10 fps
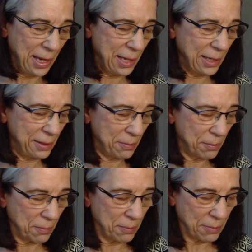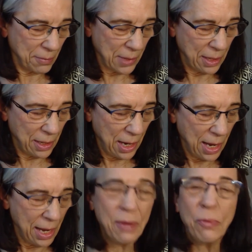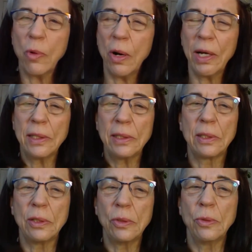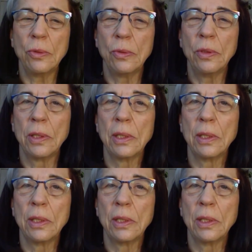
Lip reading: And I wanted to